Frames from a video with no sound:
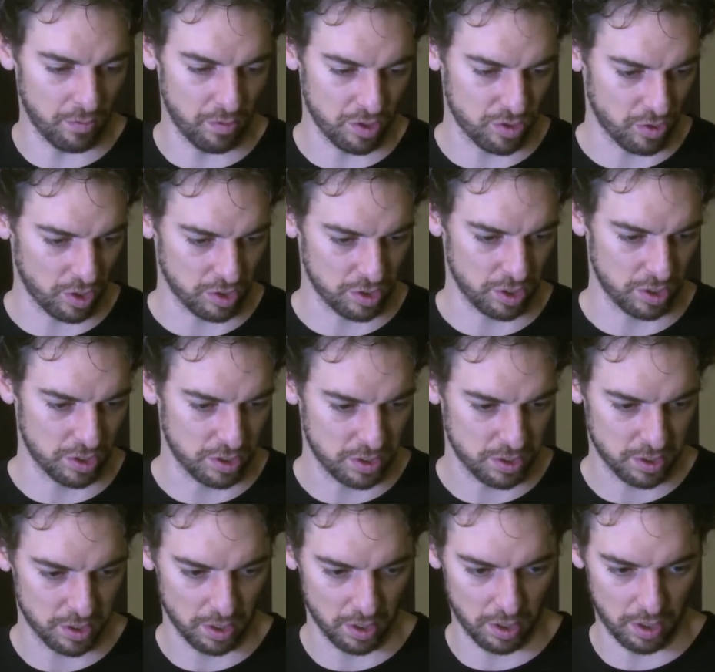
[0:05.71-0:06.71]

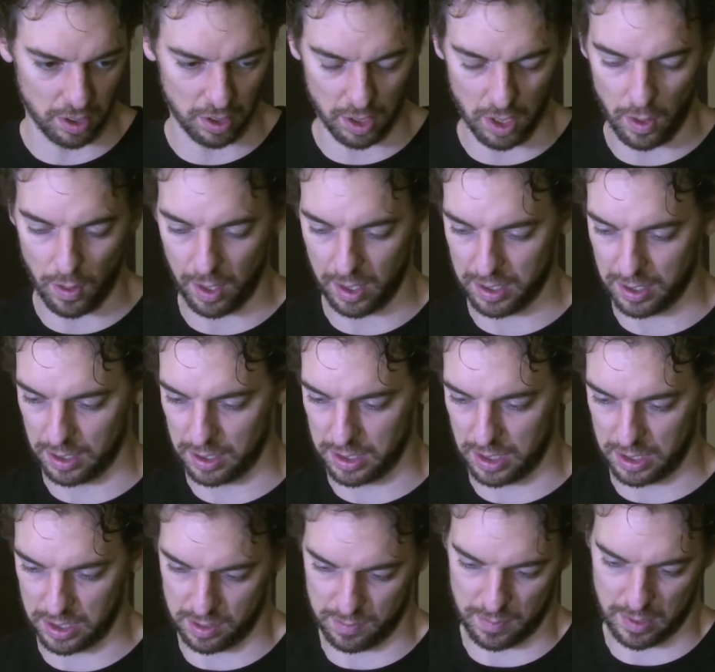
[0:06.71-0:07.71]
restrictions going into the
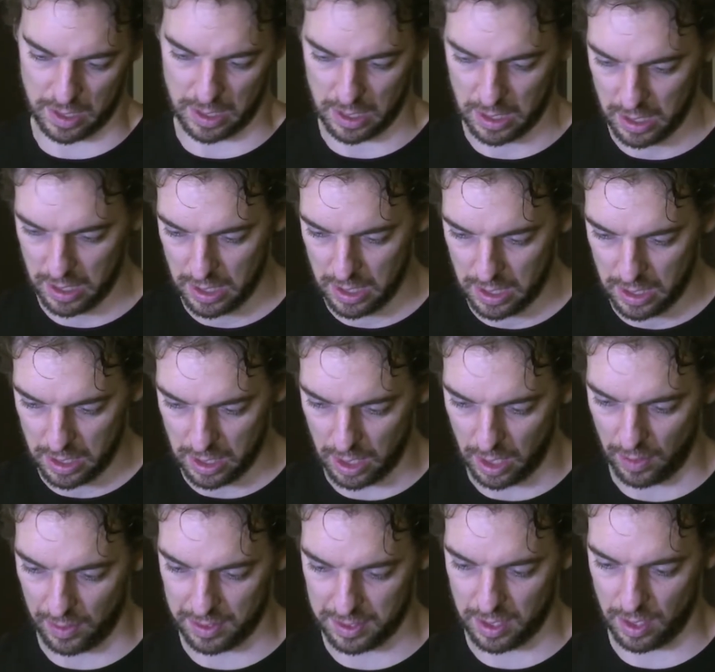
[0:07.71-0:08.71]
season. But you
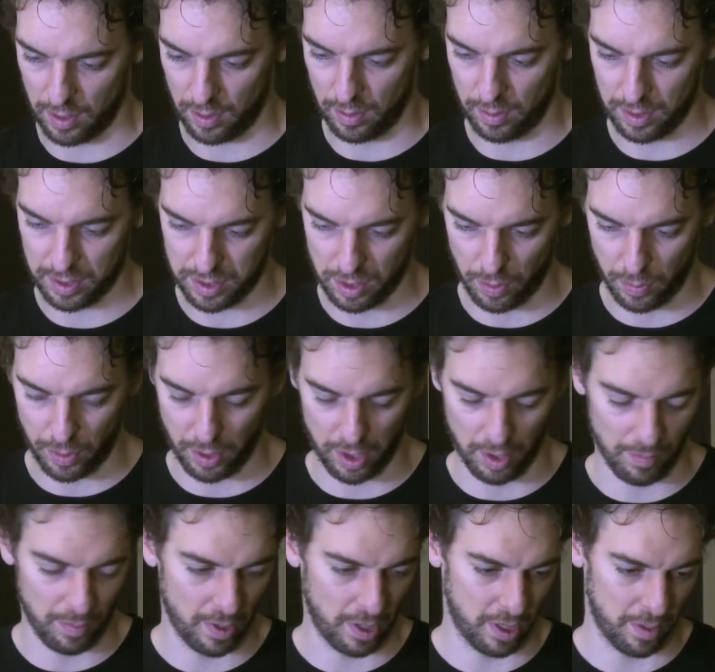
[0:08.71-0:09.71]
know, there's no point
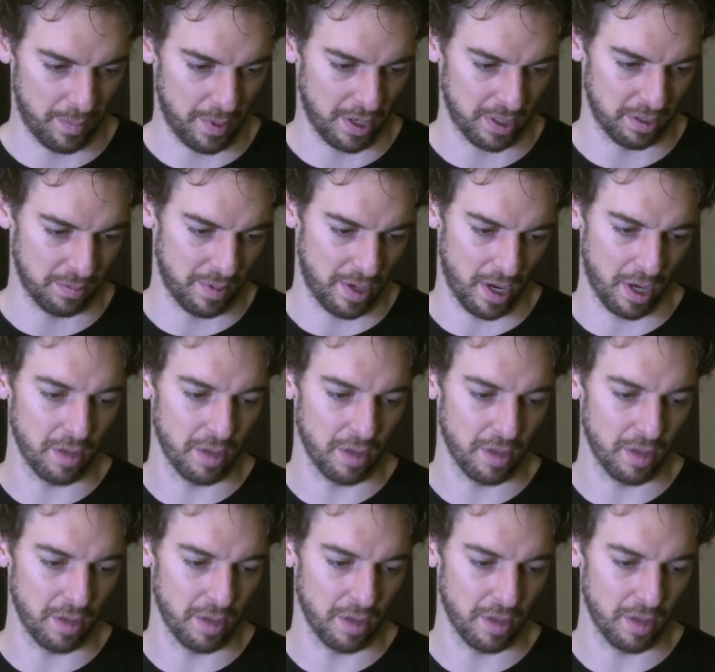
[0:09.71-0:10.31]
in playing back to back